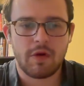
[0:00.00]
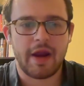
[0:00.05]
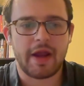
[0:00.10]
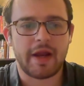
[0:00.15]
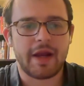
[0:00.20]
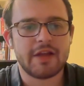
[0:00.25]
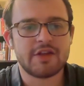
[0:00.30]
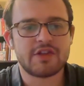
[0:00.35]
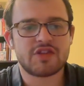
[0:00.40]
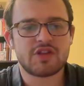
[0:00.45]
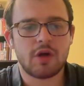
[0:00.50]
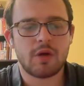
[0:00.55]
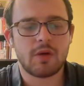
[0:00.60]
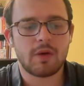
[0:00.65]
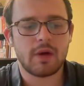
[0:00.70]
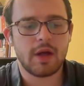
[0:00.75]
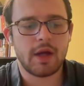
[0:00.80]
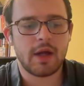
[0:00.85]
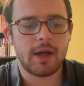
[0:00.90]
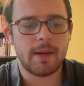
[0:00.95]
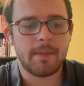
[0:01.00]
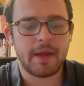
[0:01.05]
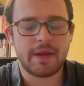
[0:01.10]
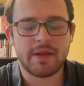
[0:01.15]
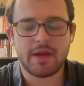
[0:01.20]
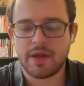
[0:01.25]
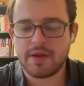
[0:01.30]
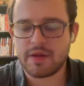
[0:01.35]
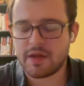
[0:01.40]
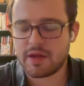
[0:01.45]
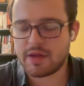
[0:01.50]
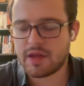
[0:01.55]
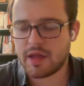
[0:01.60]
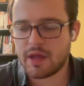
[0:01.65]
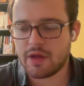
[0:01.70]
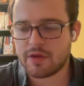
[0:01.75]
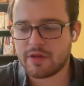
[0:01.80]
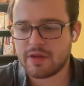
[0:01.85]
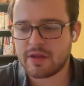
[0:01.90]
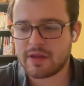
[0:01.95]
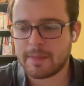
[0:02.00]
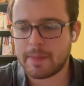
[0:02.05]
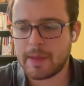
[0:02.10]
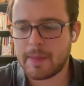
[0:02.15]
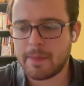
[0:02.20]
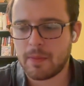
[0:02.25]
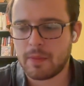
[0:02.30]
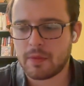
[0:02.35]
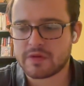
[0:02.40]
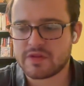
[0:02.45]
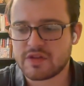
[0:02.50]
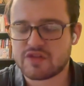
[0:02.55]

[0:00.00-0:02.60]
Right. And so, and the other thing that people will,